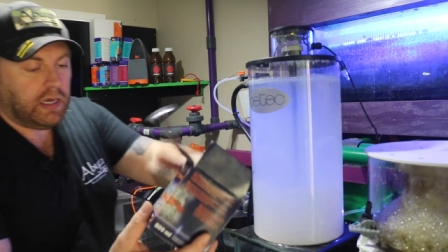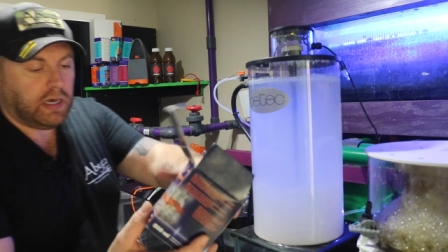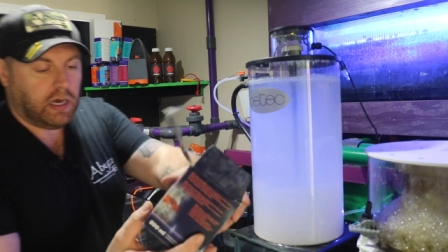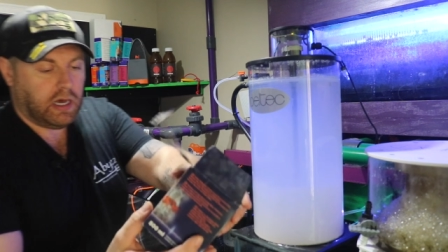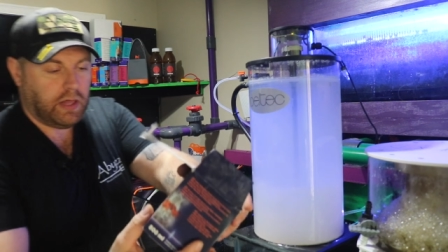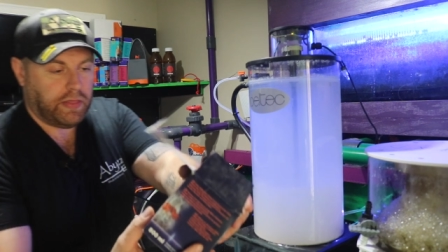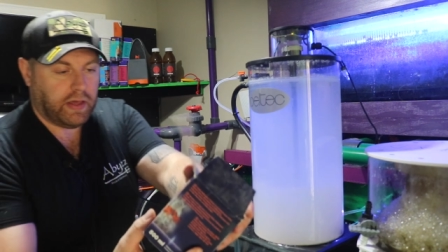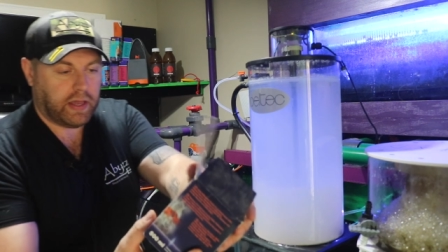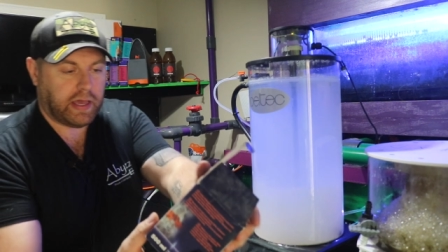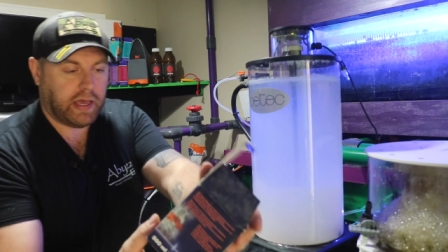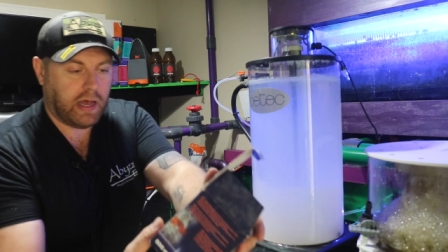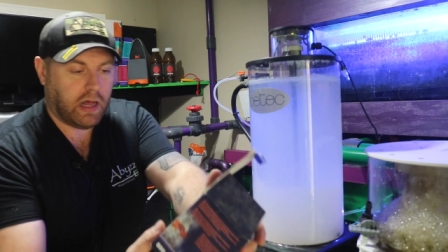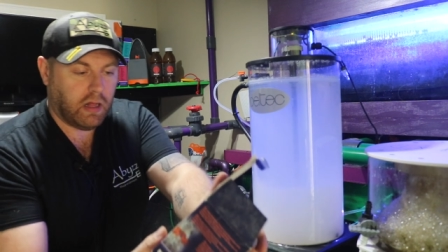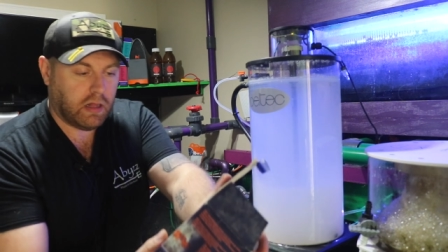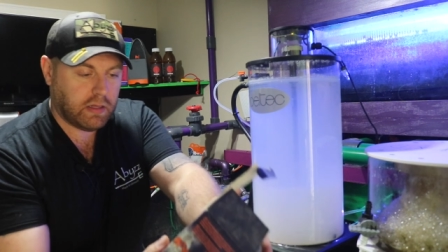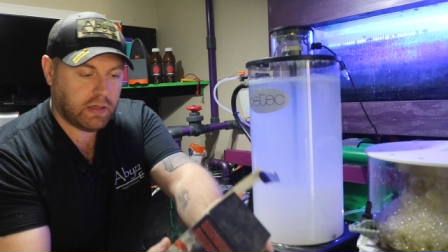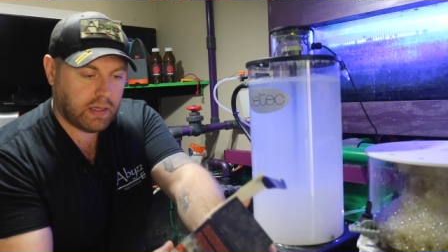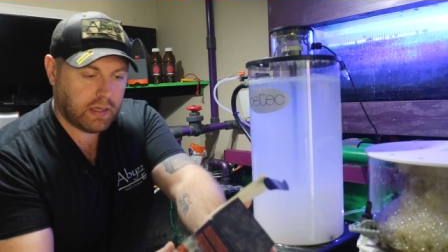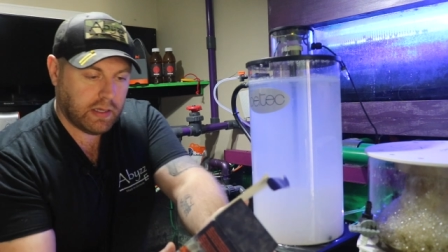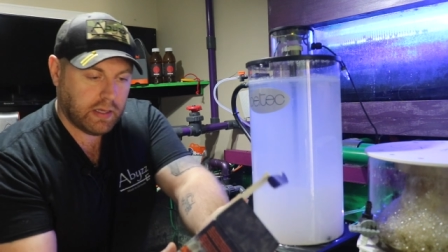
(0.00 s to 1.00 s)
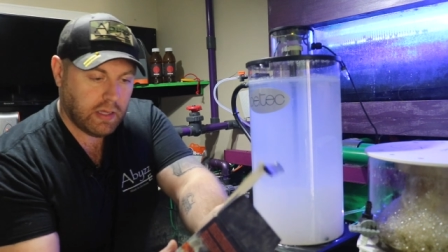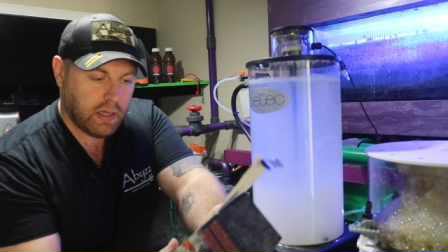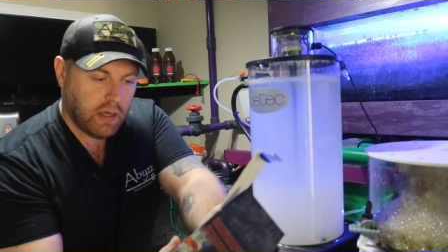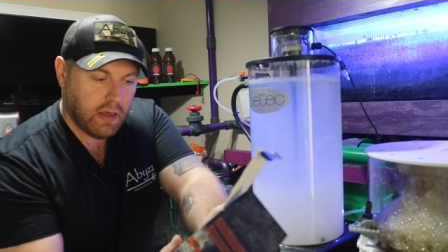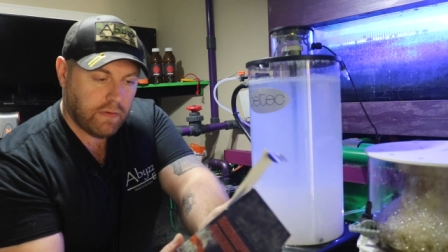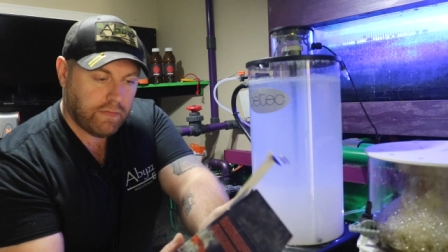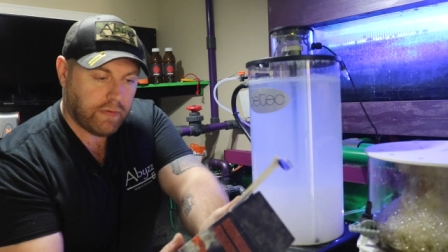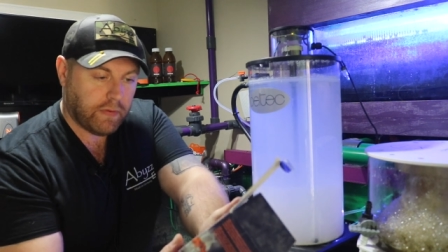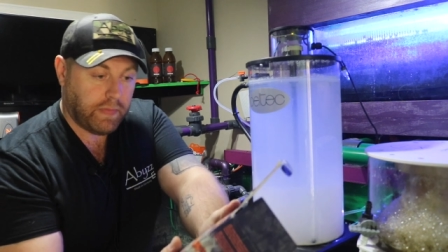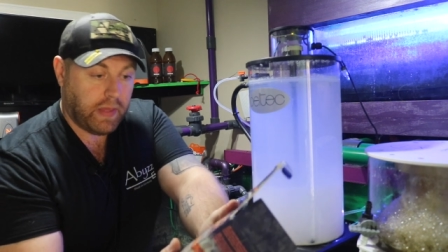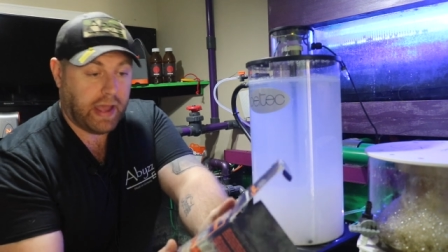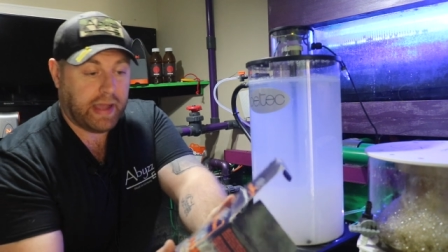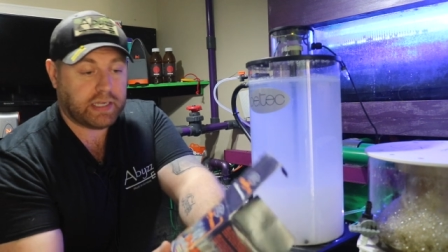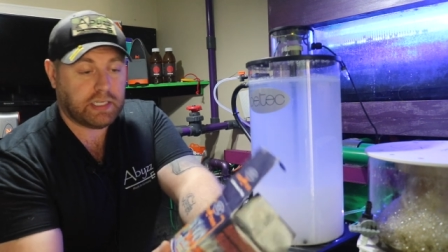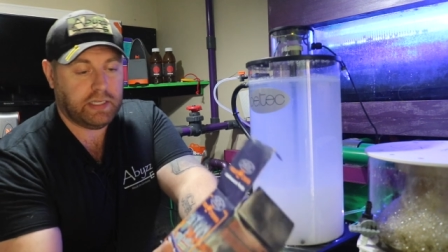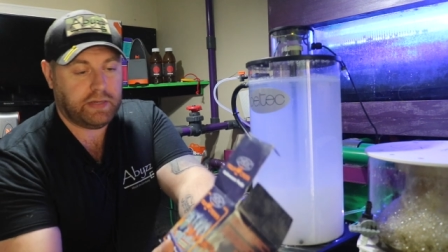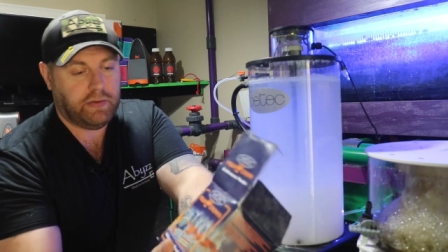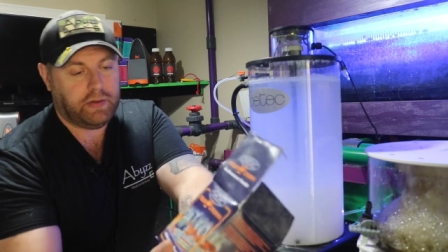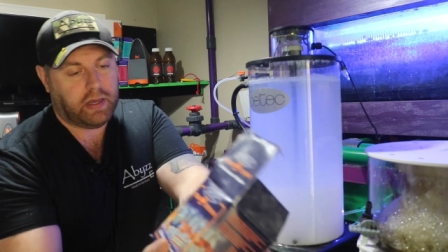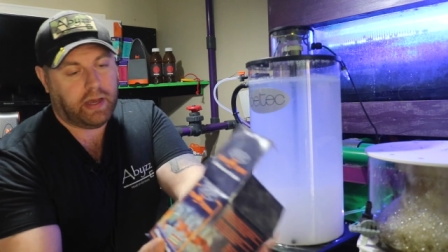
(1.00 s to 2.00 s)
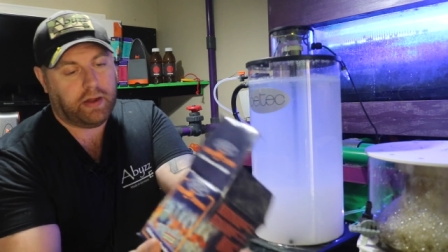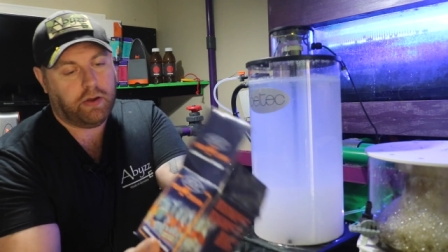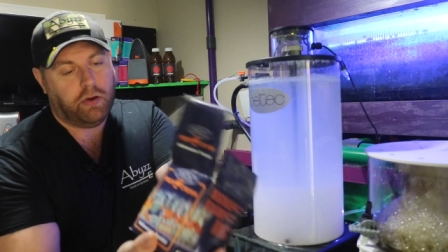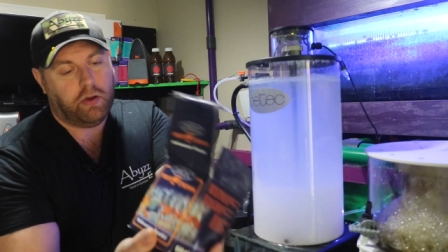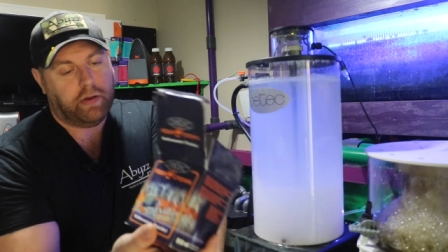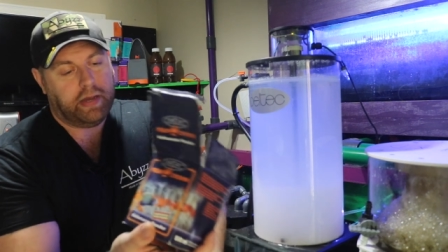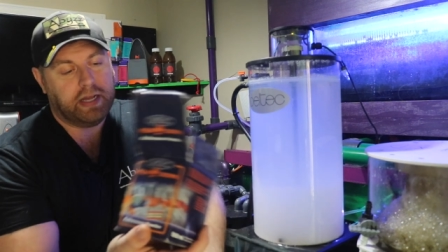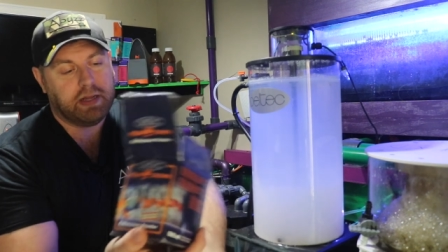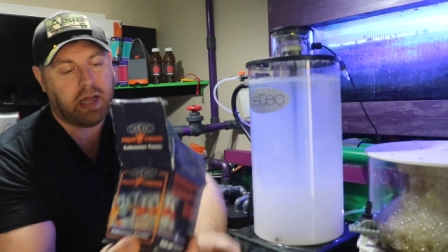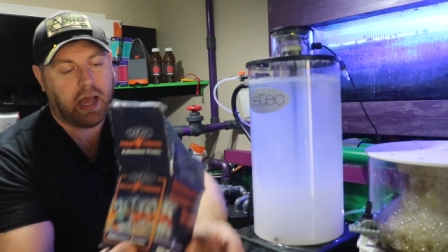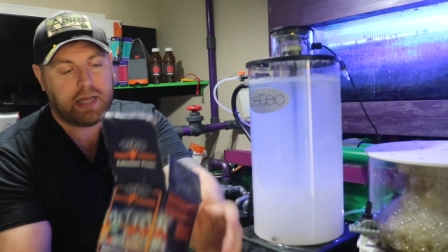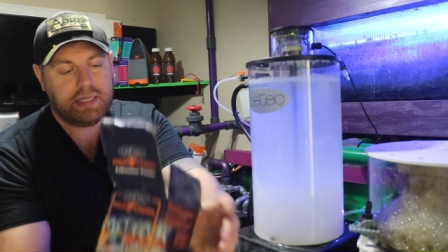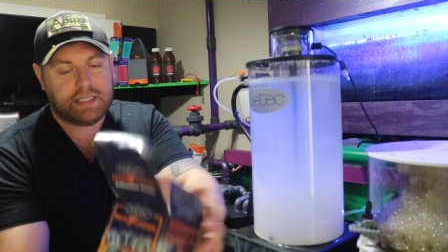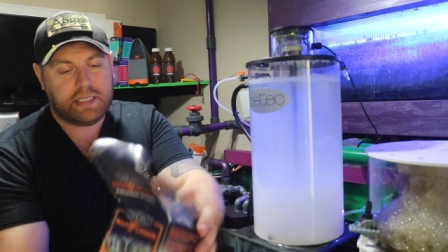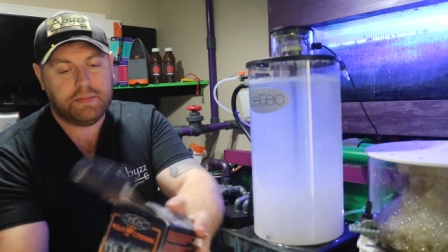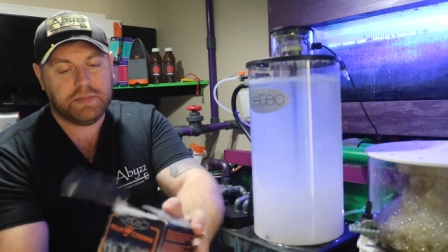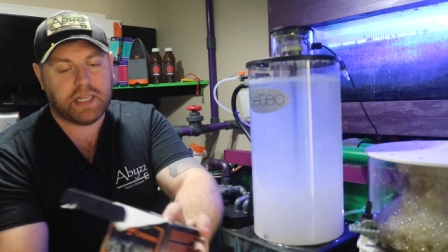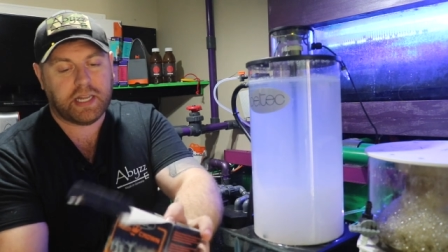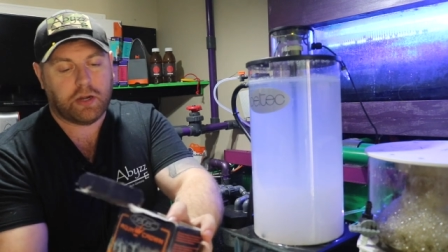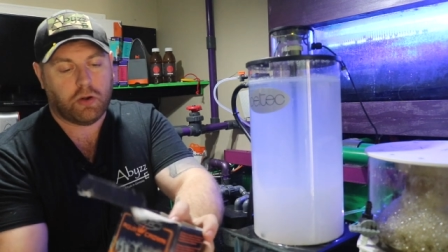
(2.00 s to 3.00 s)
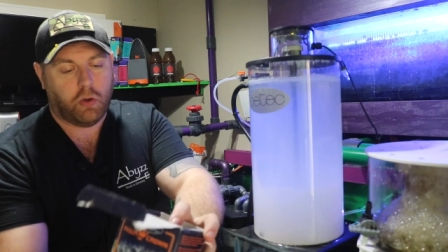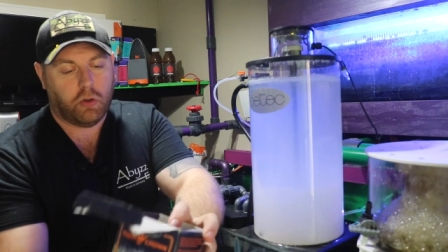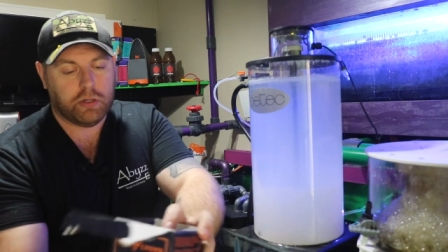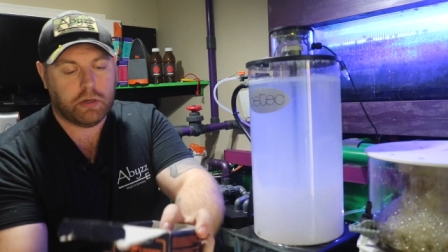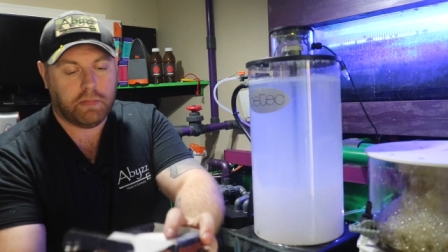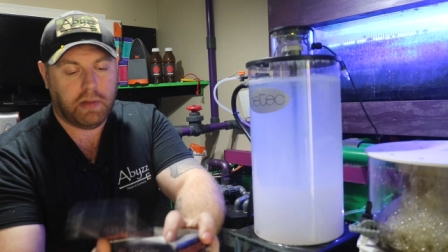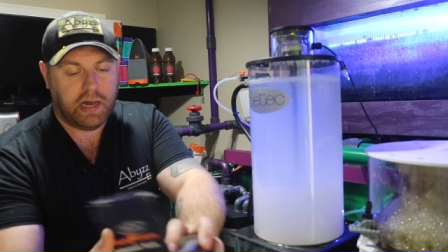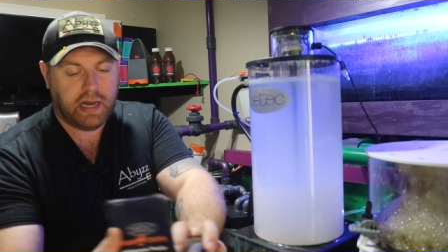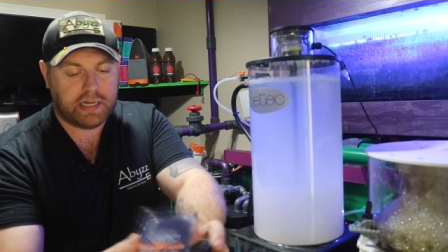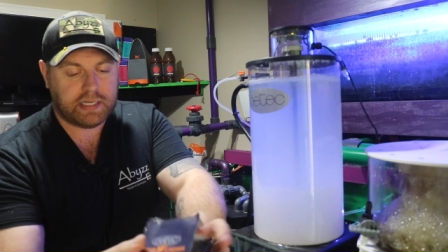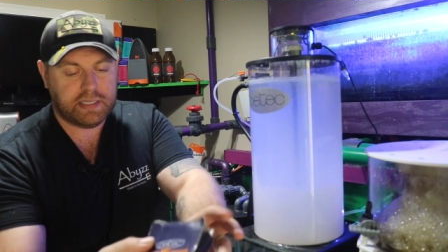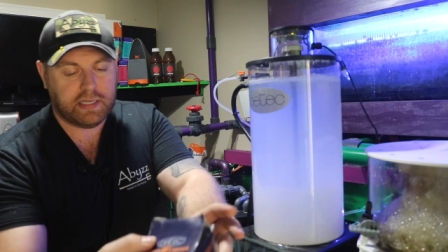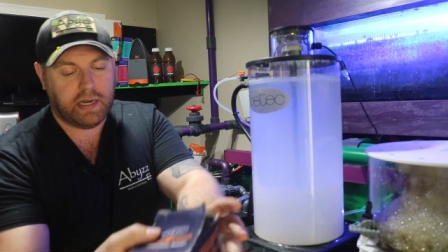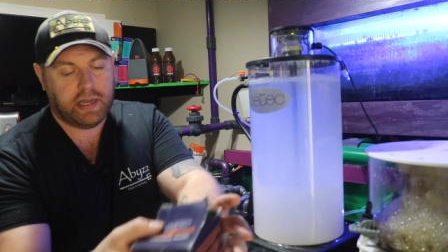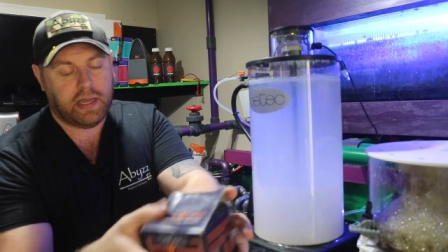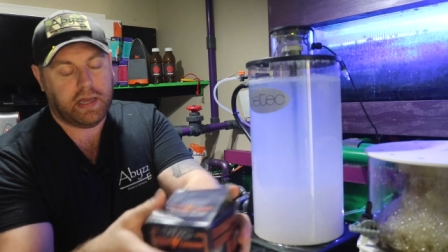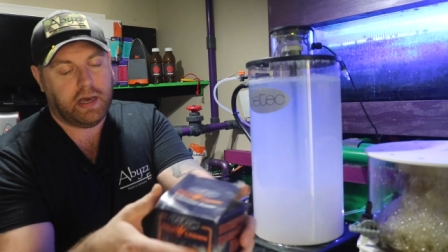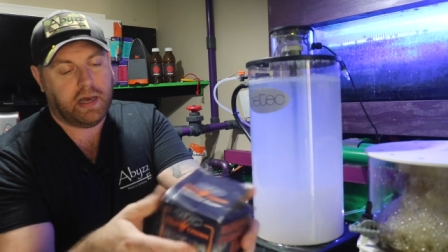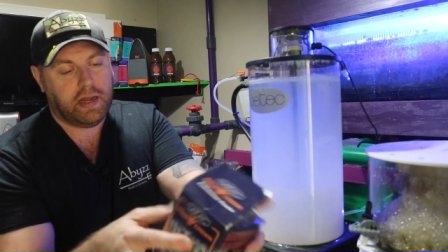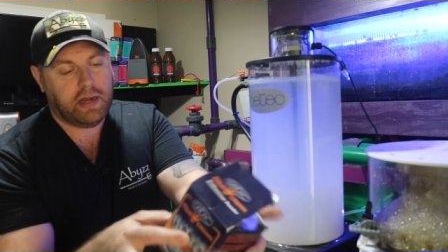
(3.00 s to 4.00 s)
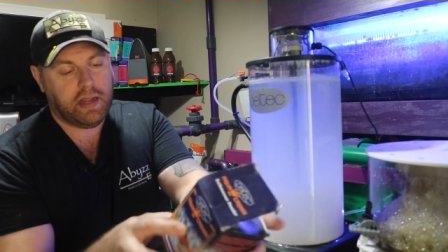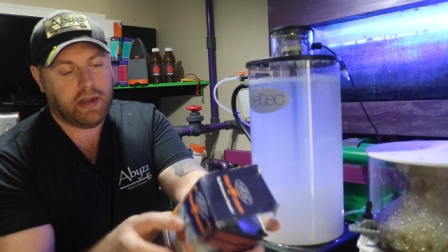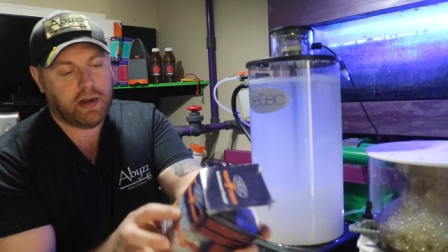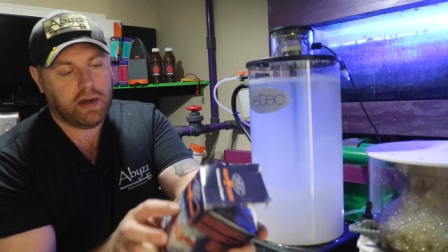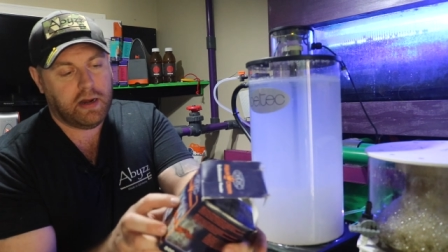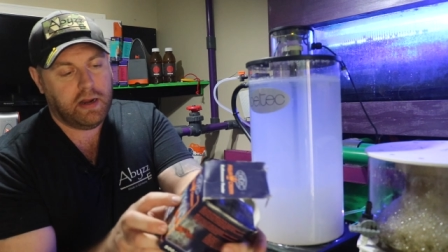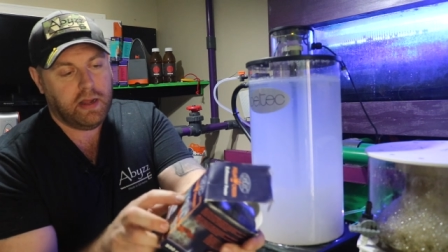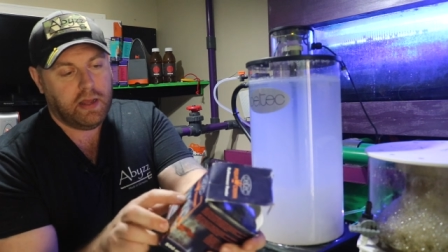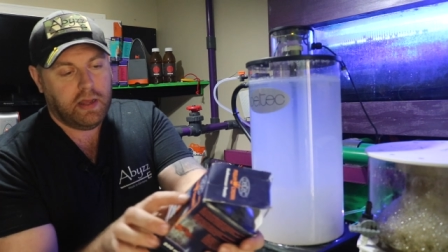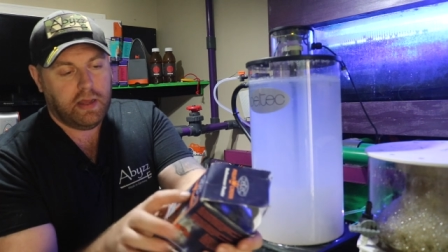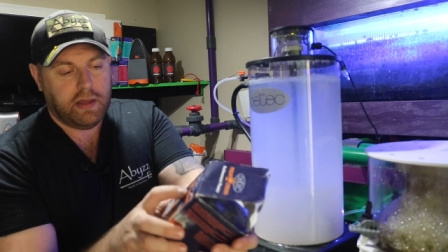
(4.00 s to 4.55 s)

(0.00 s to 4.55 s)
uh, the Kelk from actually, I don't know, it, it, seems like an older box that I got here.